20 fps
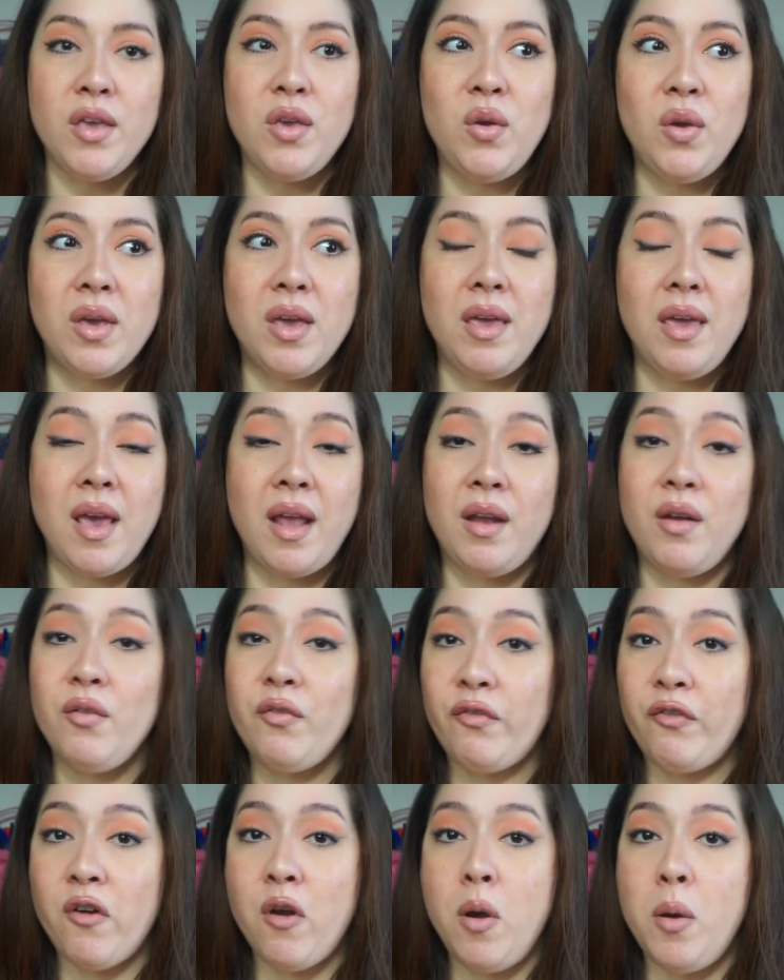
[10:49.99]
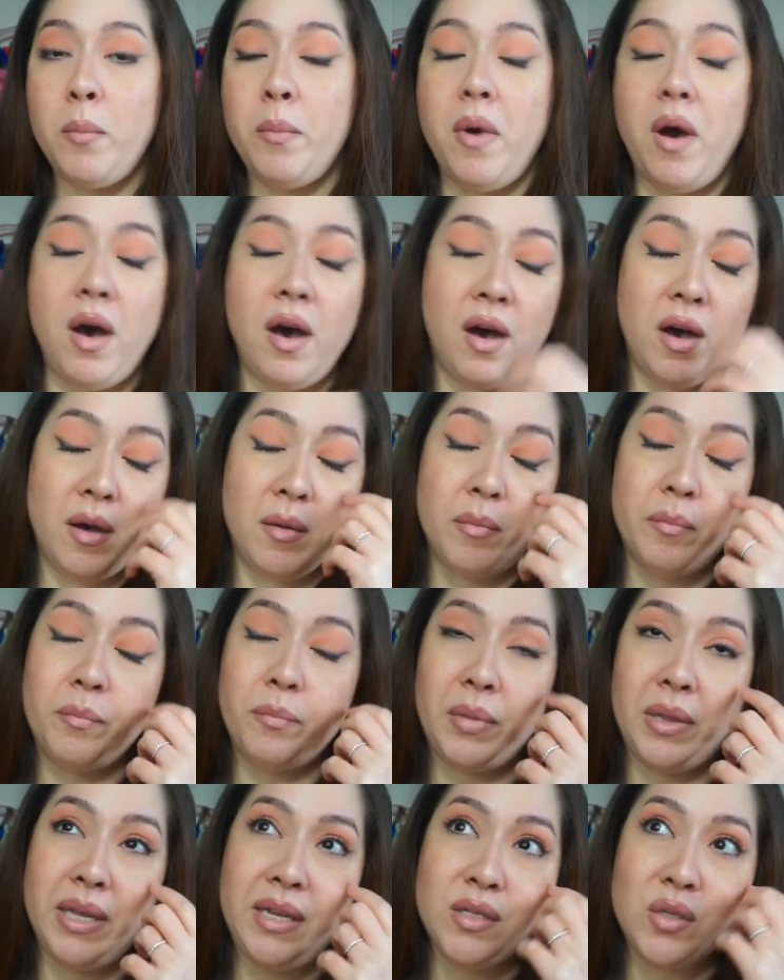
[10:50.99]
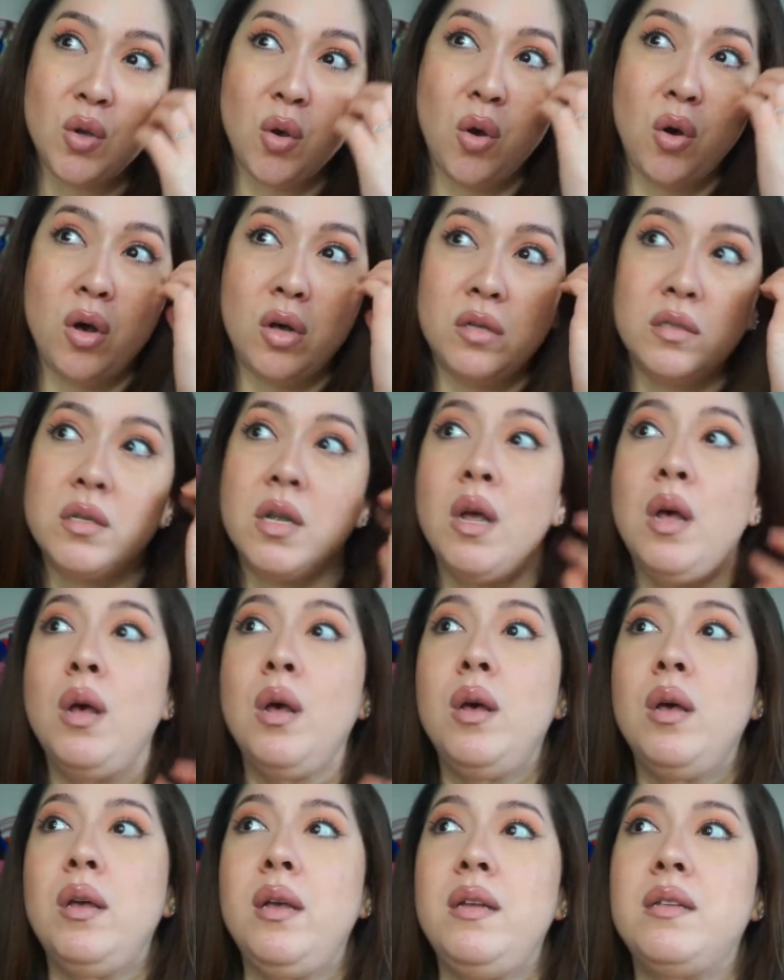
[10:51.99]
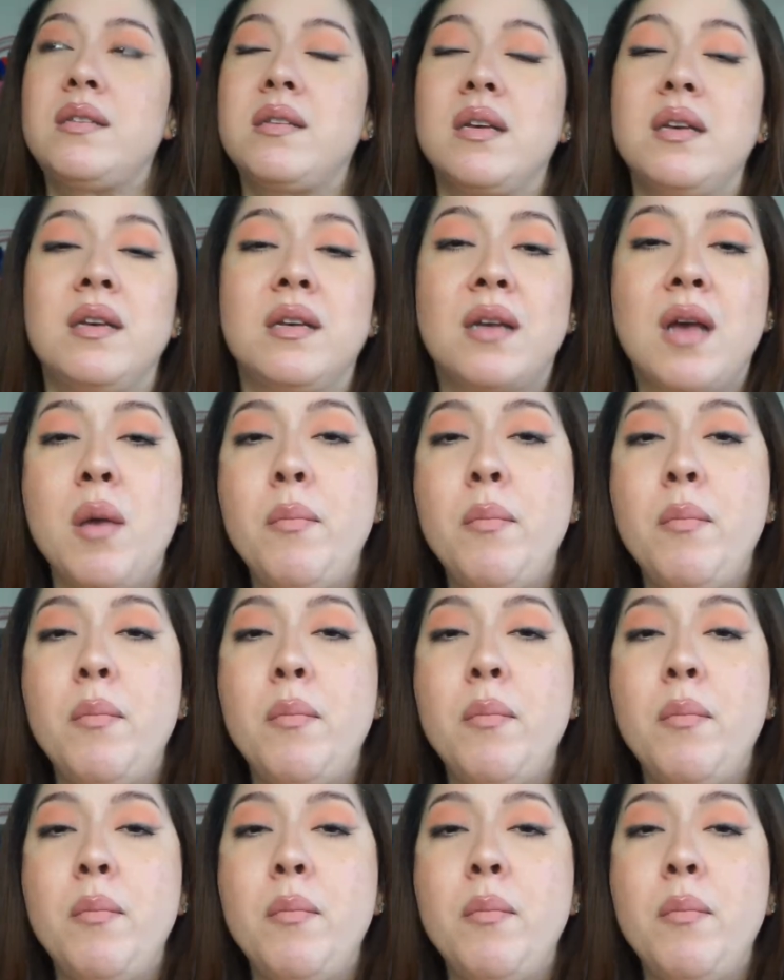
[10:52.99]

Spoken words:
You can get it from a place called, it's a